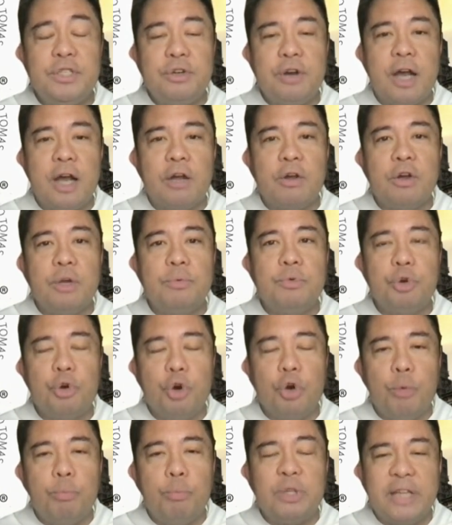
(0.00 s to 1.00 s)
control
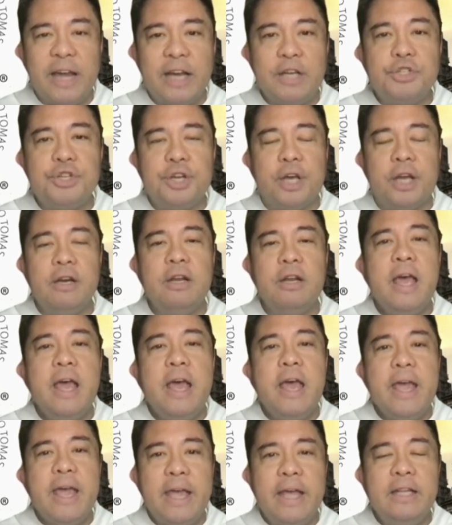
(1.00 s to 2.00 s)
protection
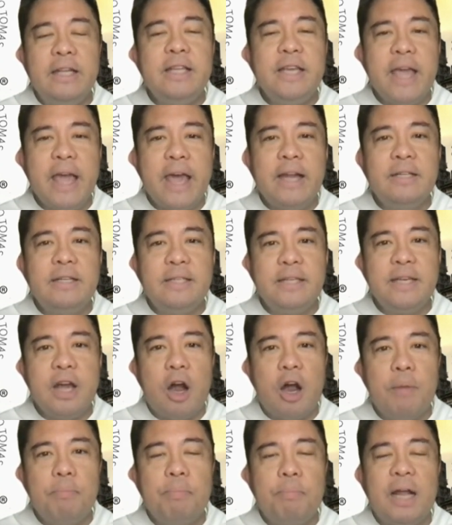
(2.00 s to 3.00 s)
in the
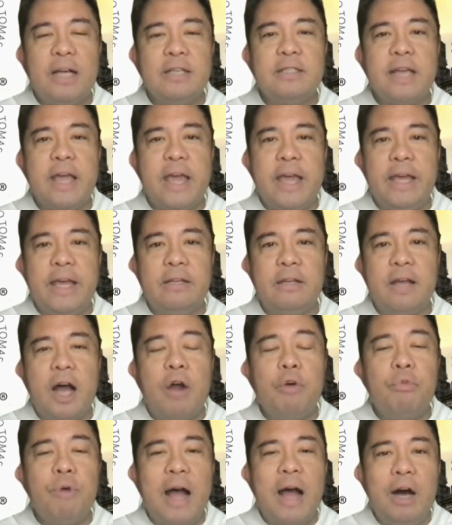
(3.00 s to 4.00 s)
NCR plus 8
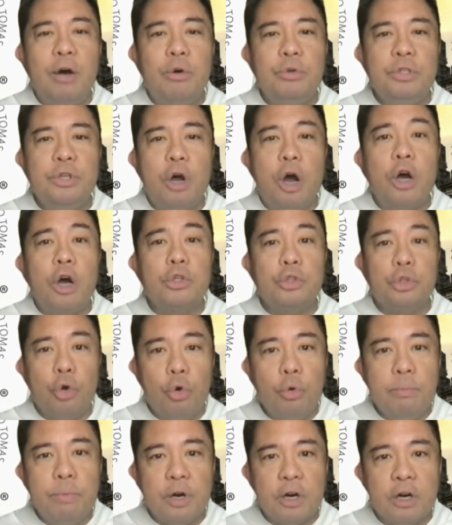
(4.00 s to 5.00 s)
around
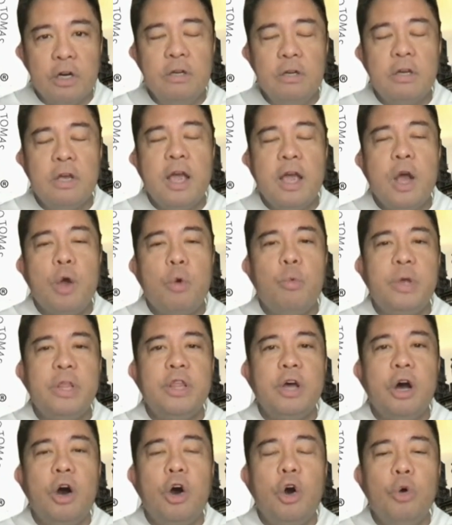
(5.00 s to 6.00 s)
October, with the
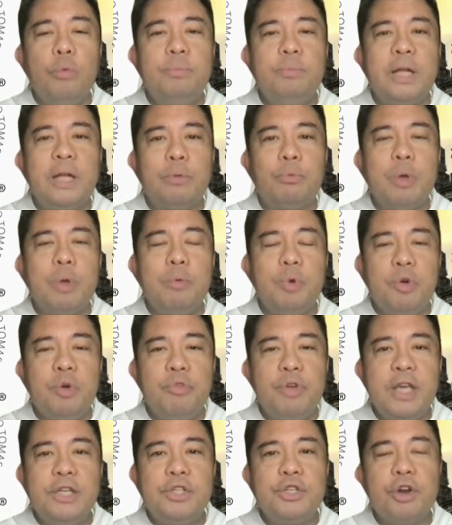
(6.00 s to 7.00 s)
hope that we would
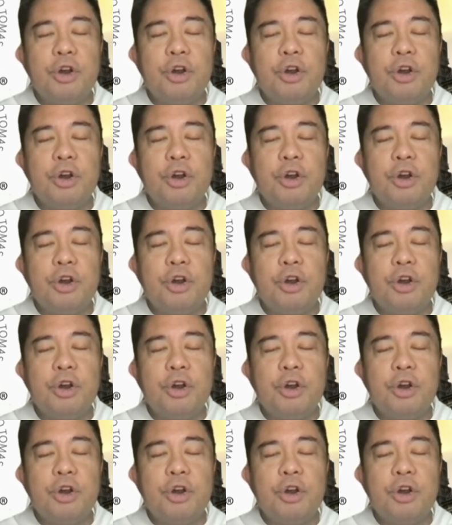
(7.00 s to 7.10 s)
reach herd